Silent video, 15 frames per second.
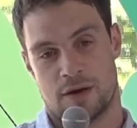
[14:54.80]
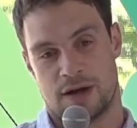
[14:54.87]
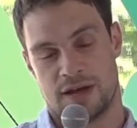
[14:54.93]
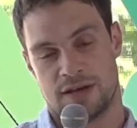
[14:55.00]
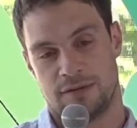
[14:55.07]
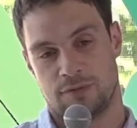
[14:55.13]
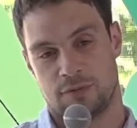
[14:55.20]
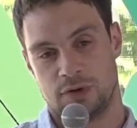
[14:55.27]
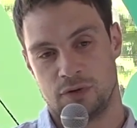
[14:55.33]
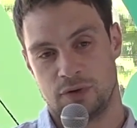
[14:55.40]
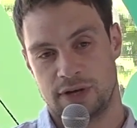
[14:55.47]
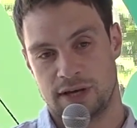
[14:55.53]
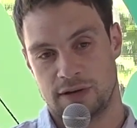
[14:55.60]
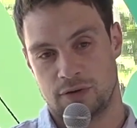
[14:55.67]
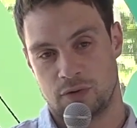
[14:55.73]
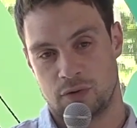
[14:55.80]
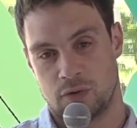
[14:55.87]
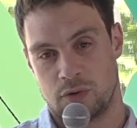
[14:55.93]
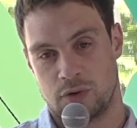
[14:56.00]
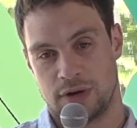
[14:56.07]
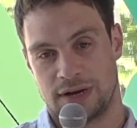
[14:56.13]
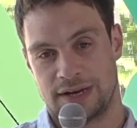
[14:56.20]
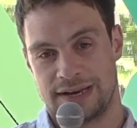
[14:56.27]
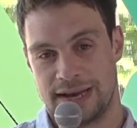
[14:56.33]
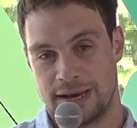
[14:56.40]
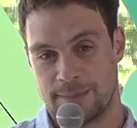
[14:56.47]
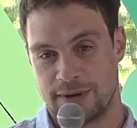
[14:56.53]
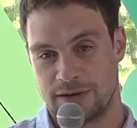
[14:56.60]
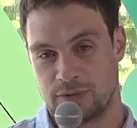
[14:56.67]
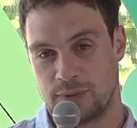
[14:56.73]
And if we look at the
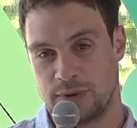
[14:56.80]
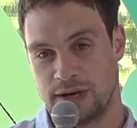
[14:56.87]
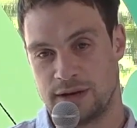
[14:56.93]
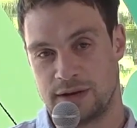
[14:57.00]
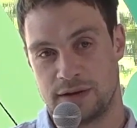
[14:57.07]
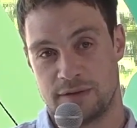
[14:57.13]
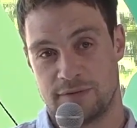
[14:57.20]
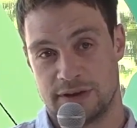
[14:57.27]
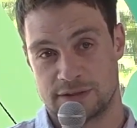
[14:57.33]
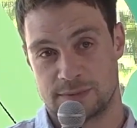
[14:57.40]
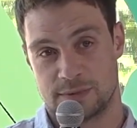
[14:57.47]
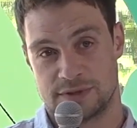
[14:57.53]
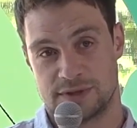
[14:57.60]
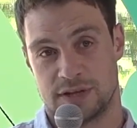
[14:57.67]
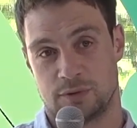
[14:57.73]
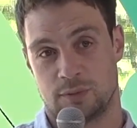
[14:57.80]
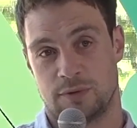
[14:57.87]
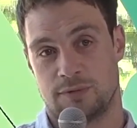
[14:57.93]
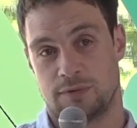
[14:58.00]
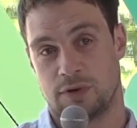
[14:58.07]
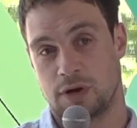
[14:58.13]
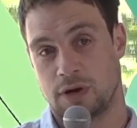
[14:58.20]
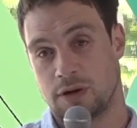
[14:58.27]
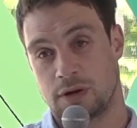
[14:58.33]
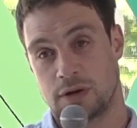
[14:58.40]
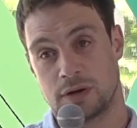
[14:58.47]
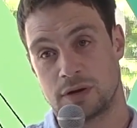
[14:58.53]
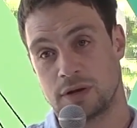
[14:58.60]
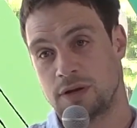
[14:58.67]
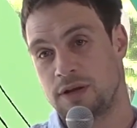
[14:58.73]
climate-related investments that we've done
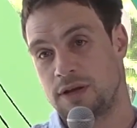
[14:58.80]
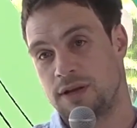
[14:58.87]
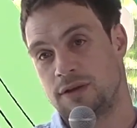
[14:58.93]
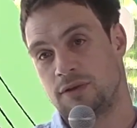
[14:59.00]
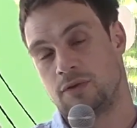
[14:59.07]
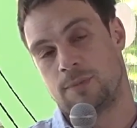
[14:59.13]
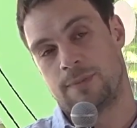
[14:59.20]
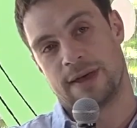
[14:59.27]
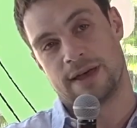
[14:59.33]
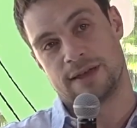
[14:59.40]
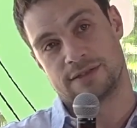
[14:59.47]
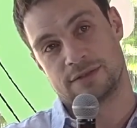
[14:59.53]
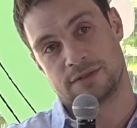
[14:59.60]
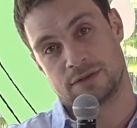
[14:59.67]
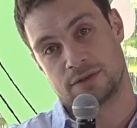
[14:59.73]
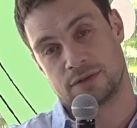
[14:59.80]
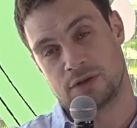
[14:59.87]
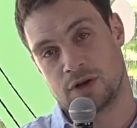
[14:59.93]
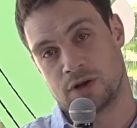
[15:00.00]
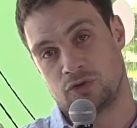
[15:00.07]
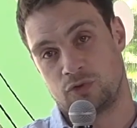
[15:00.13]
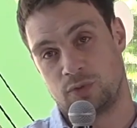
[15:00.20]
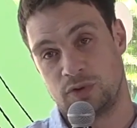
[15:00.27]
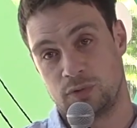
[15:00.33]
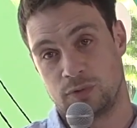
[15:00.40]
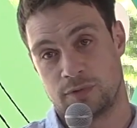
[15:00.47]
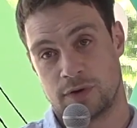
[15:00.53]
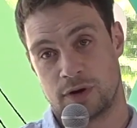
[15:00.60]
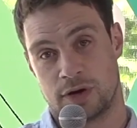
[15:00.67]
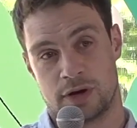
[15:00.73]
in the past 3 to 4